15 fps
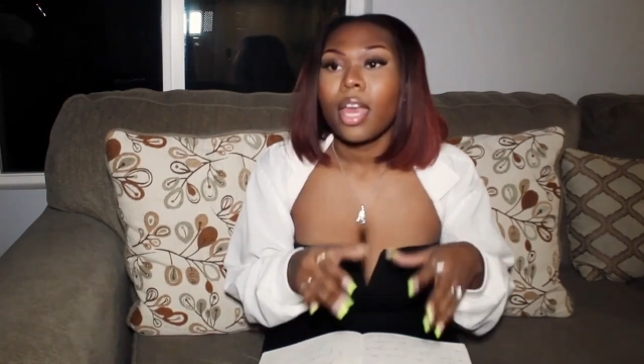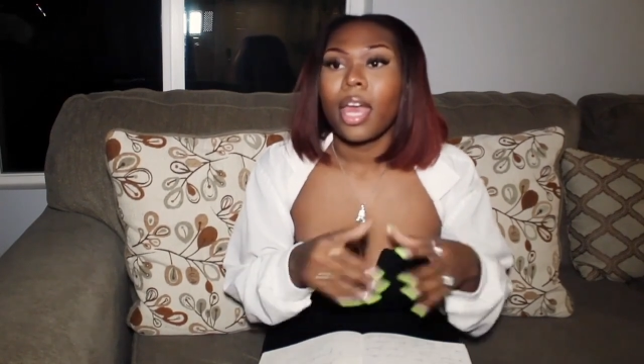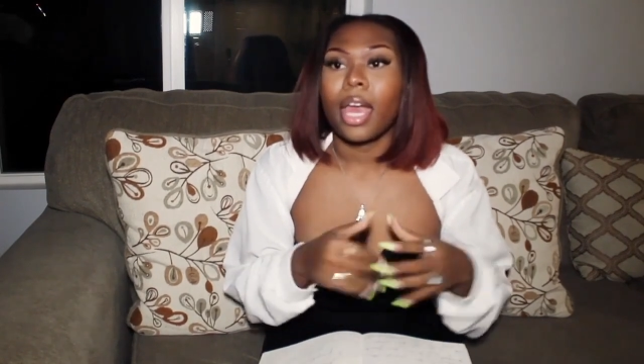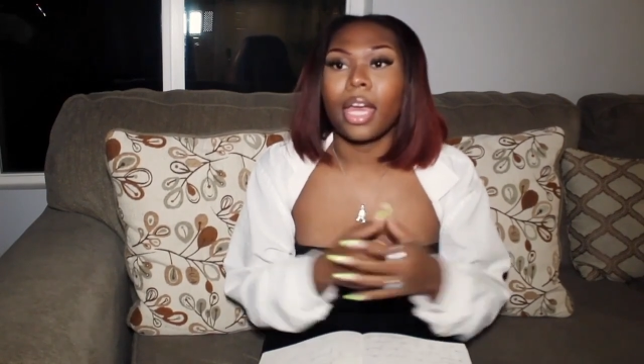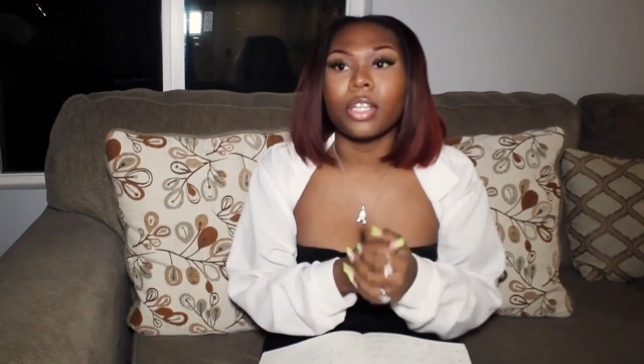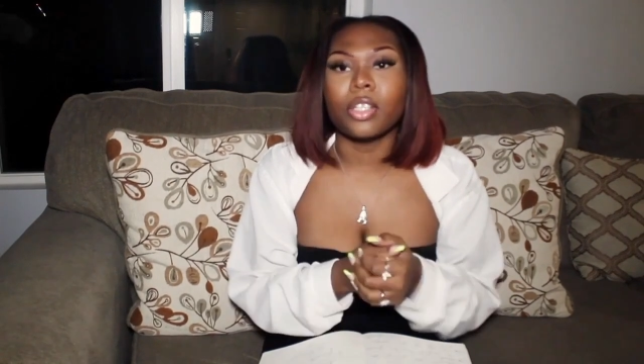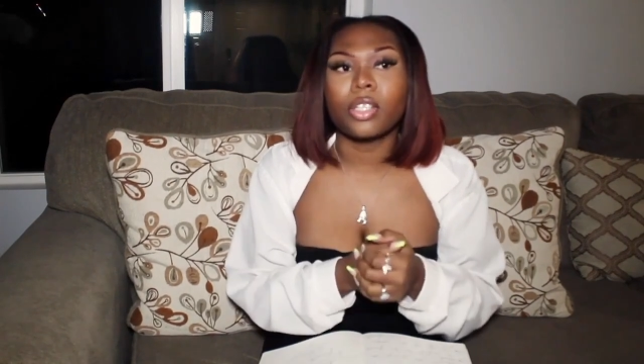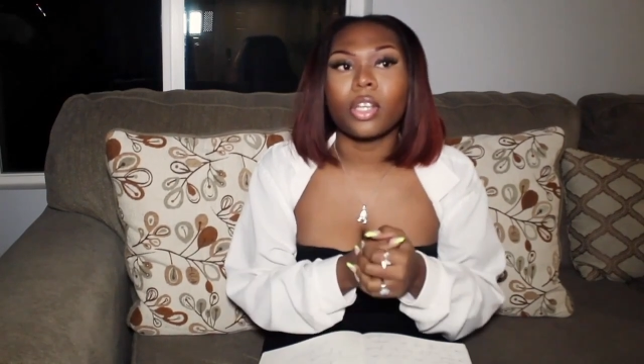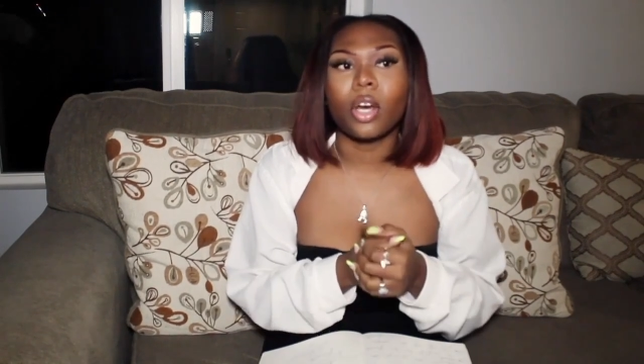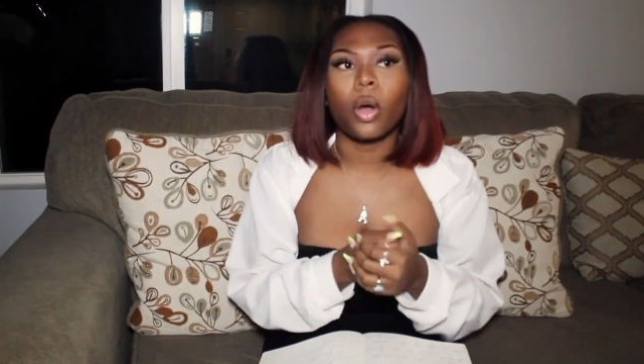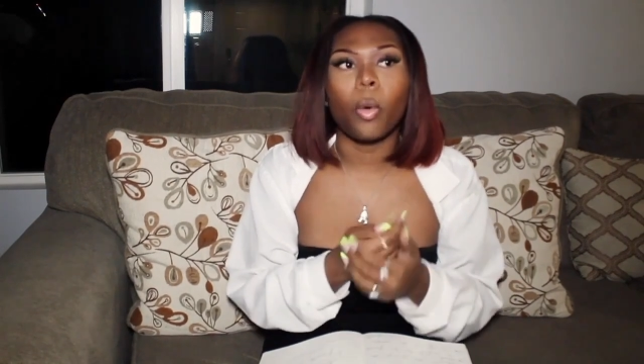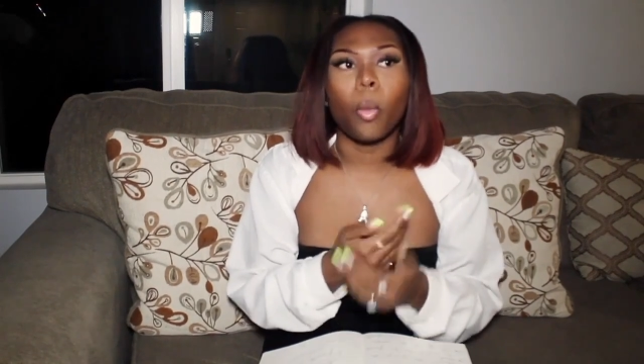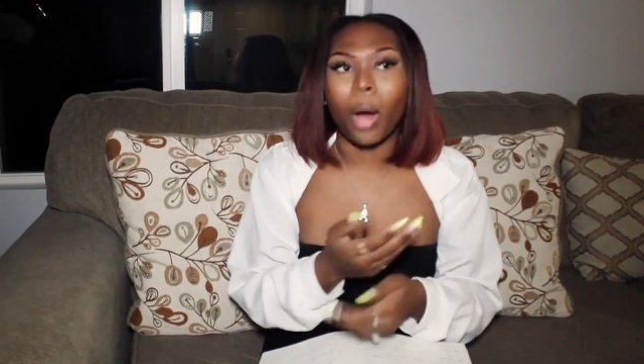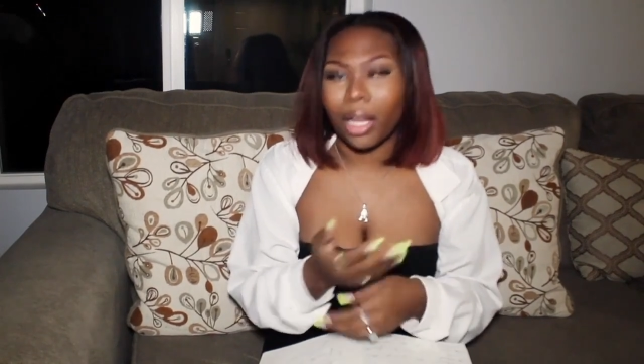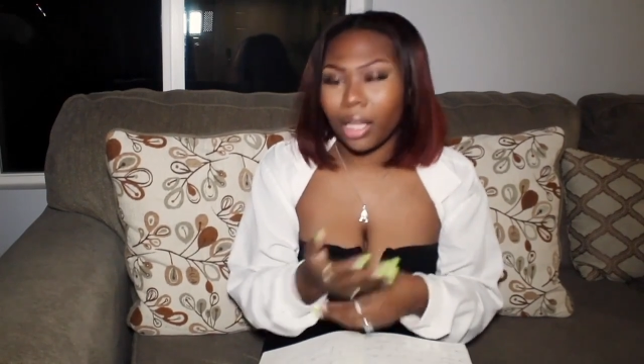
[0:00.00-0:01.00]
And
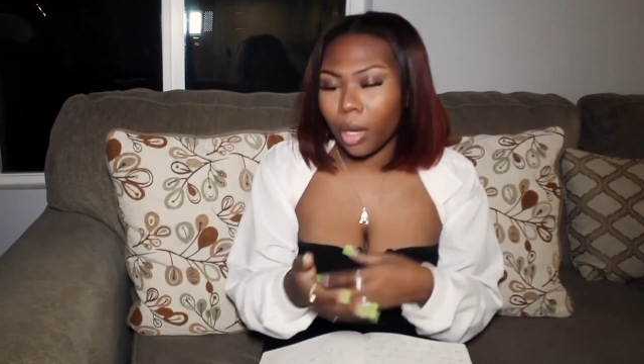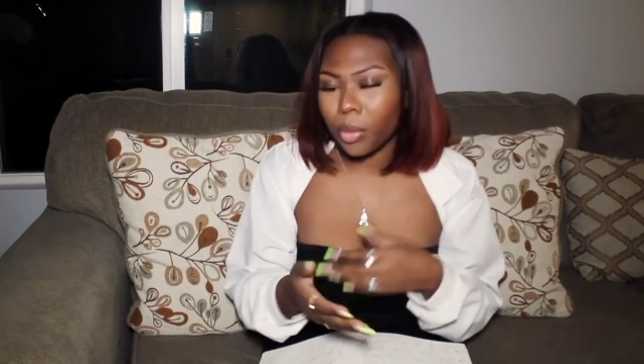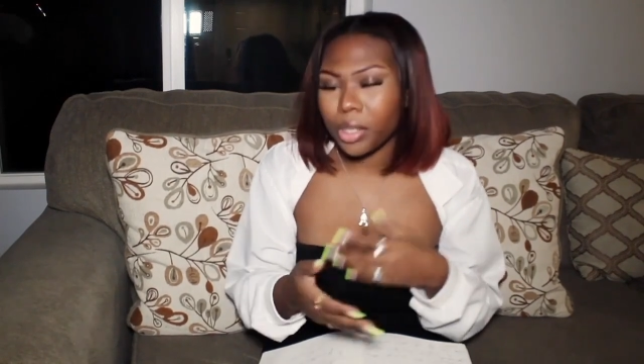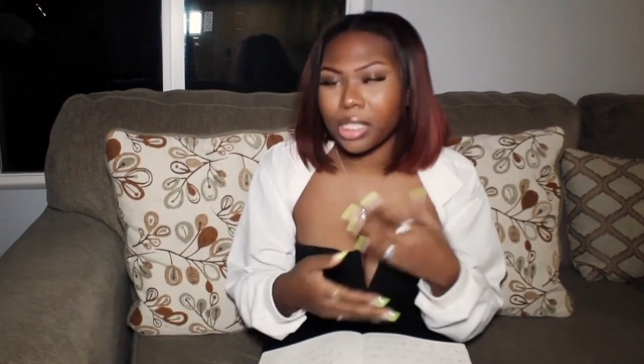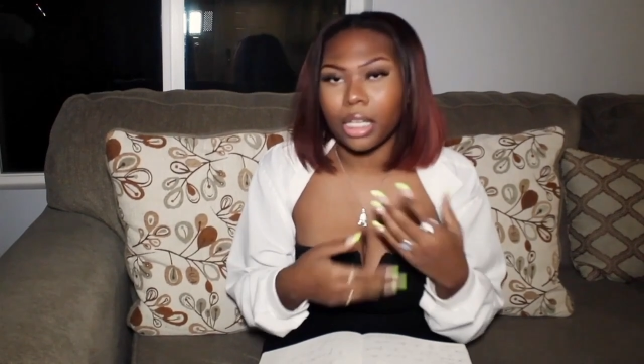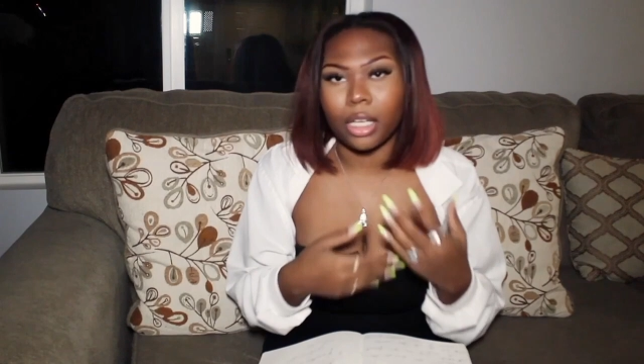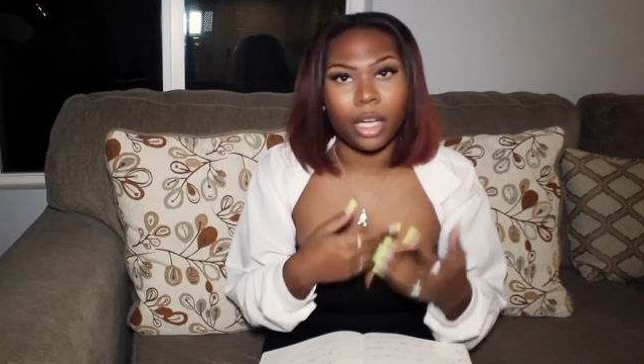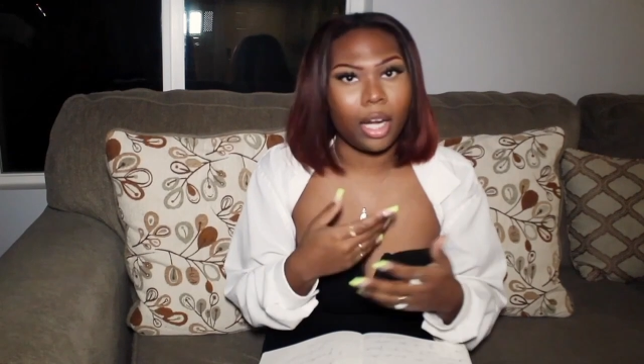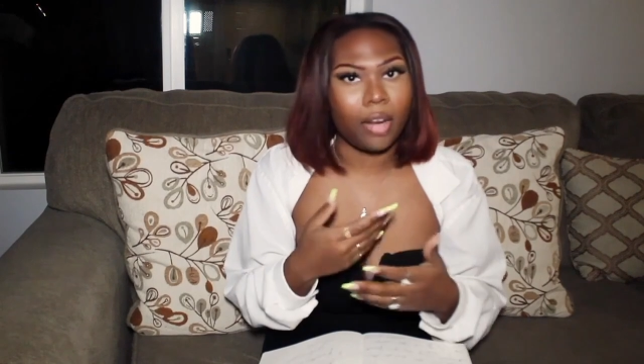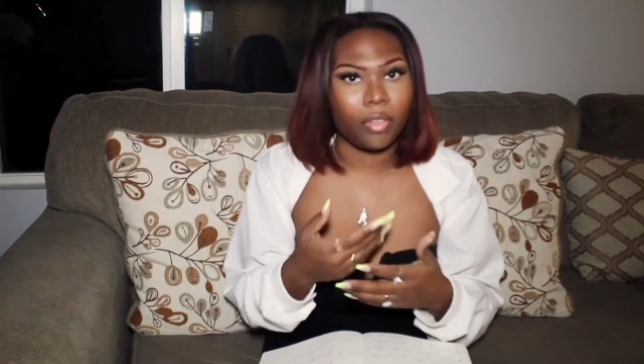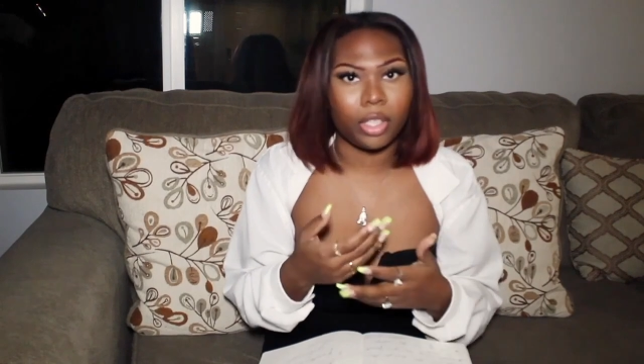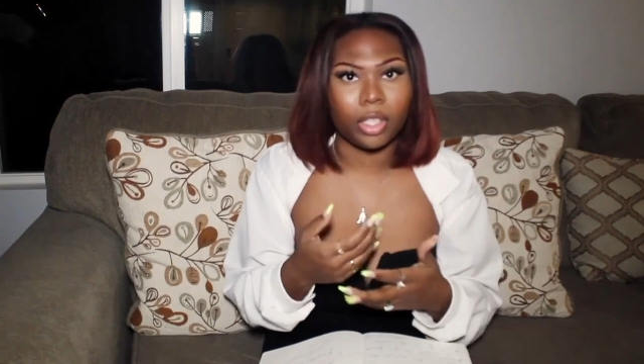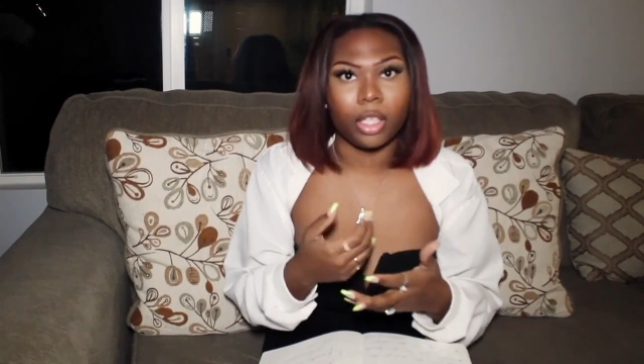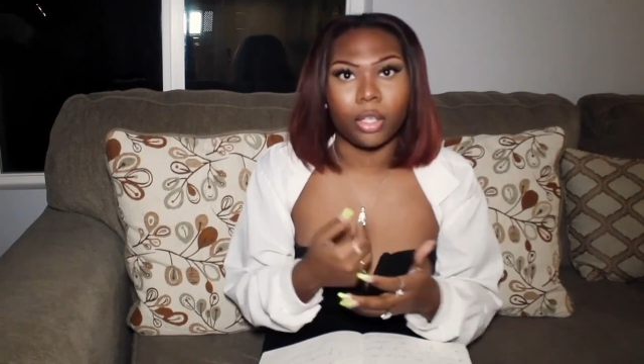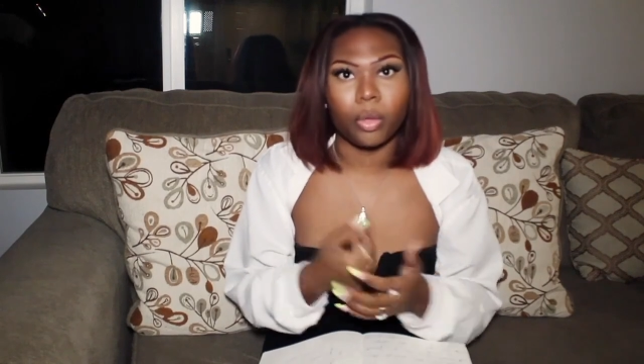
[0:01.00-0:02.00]
so while I was getting
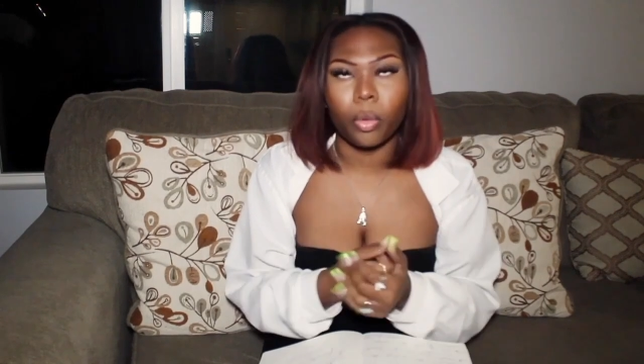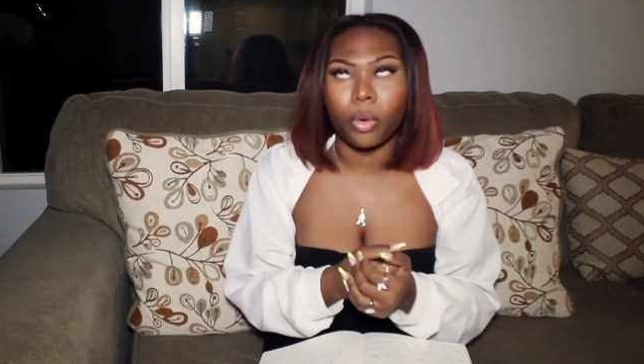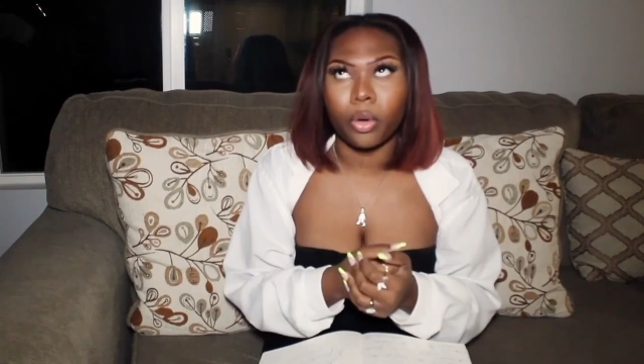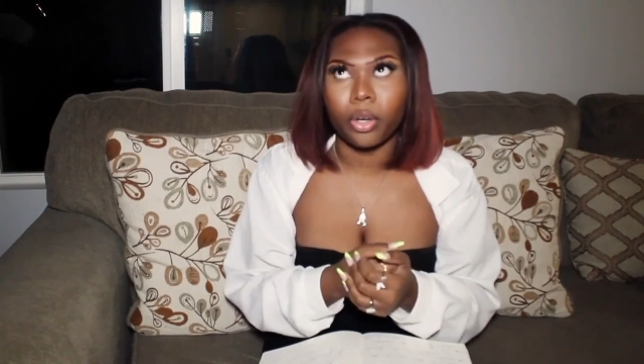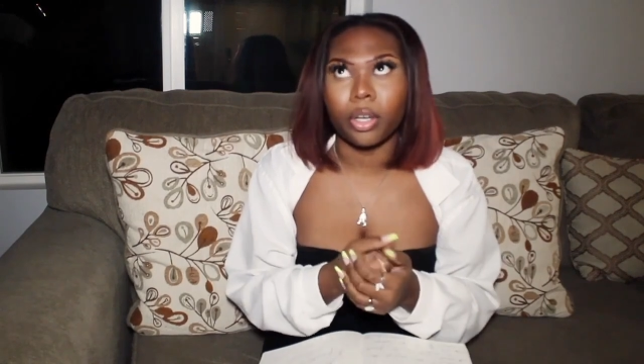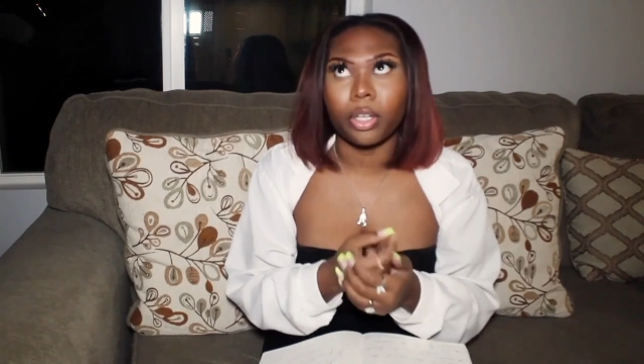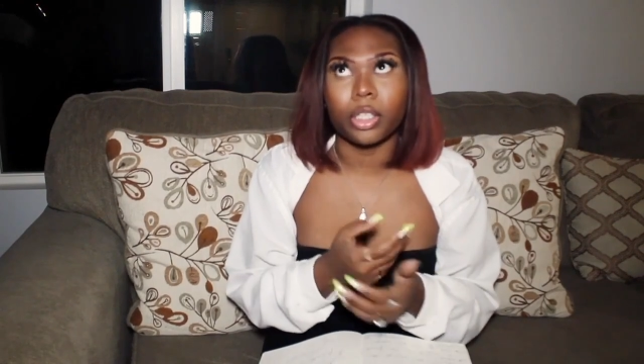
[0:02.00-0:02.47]
everything in order,